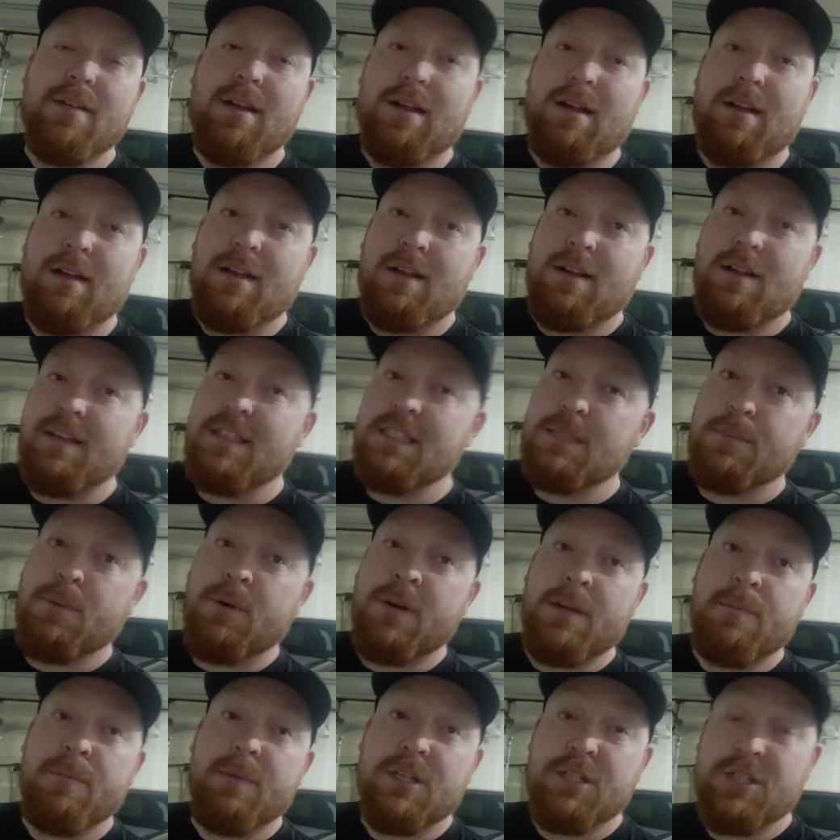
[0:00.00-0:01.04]
It's
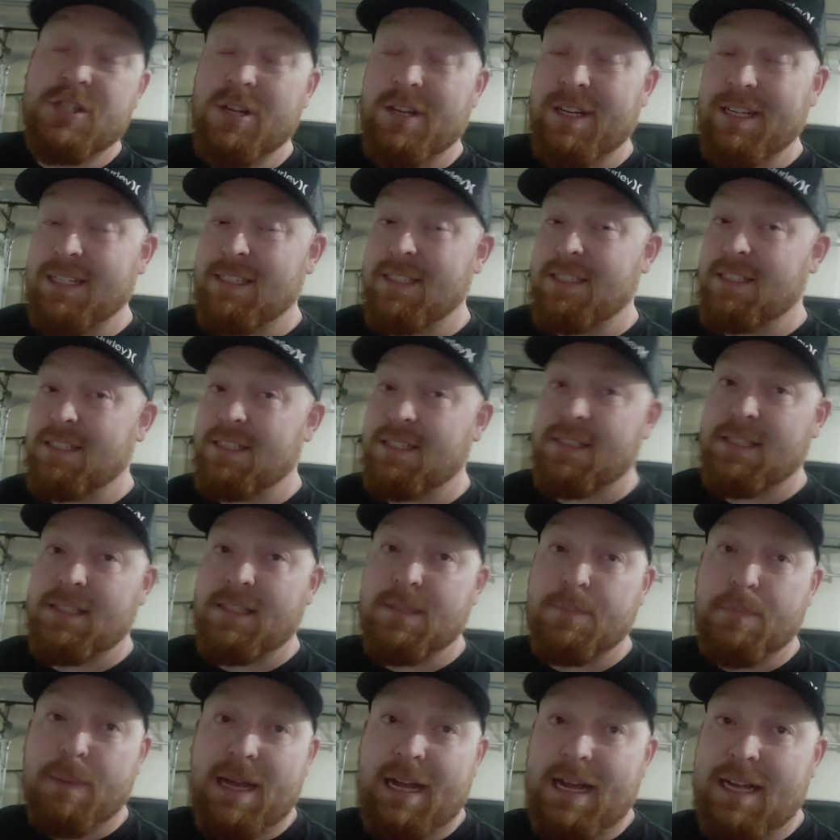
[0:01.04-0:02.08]
pretty much
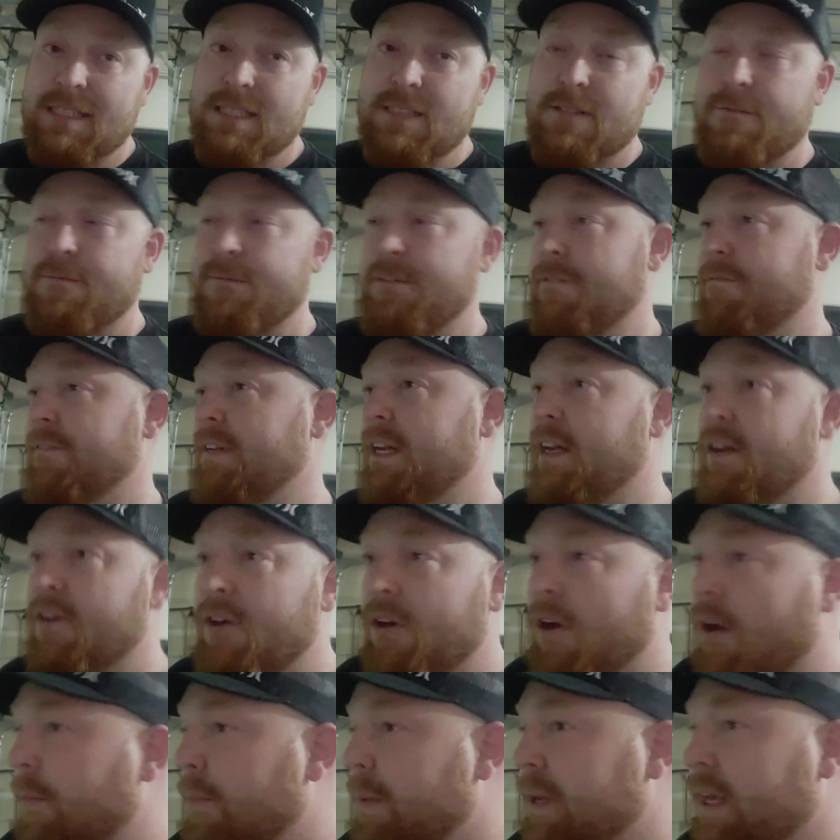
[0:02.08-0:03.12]
non-existent past
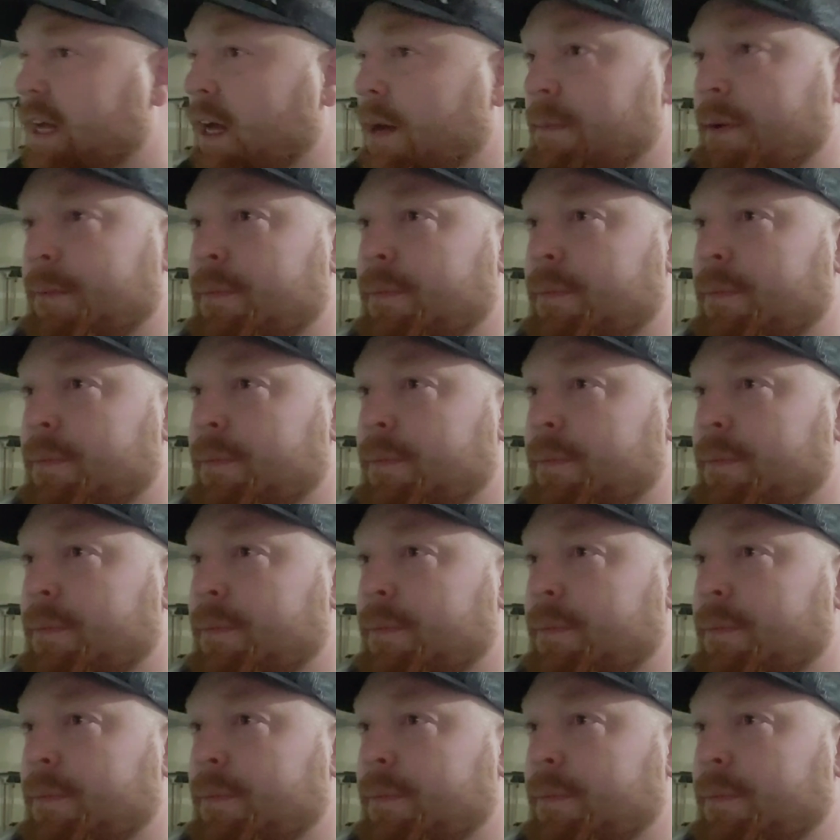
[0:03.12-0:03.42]
1500 RPM.